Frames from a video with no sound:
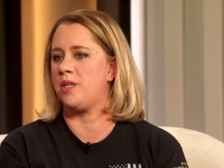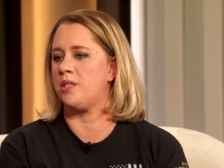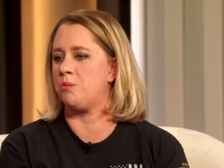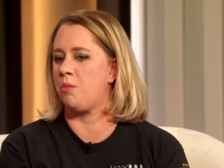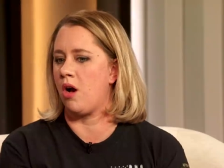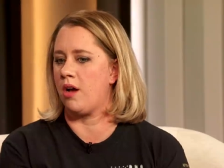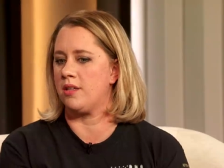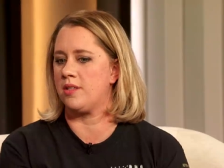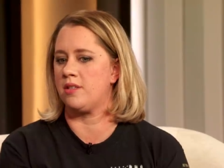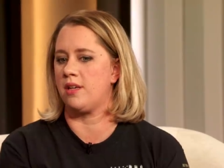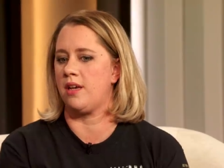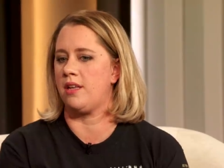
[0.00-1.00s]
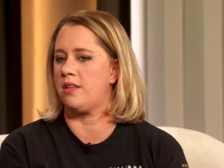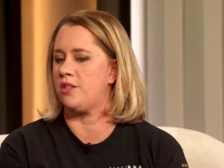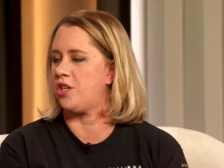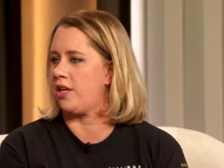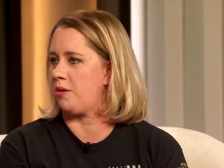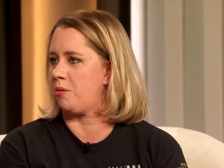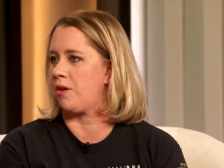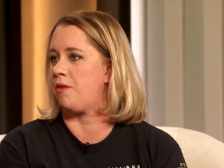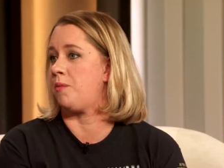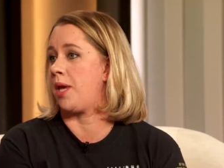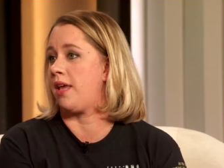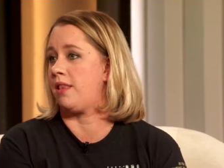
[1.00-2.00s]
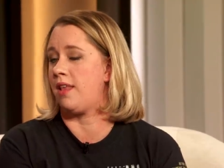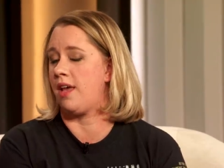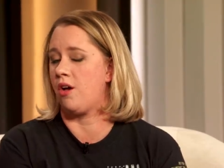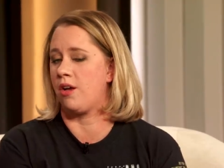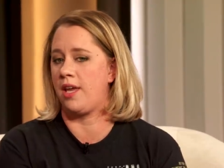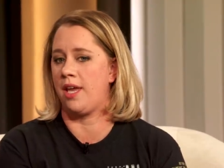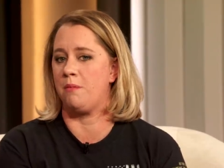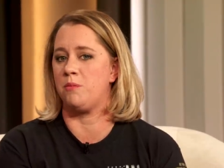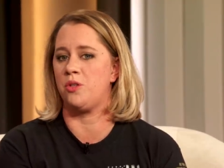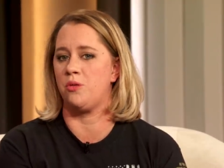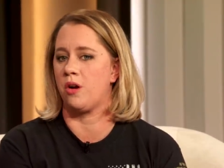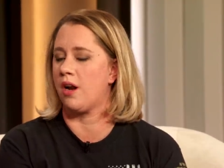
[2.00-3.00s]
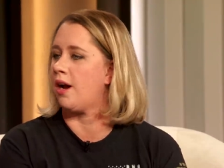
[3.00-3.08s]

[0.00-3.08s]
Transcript: his boss and chain of command, they all came to our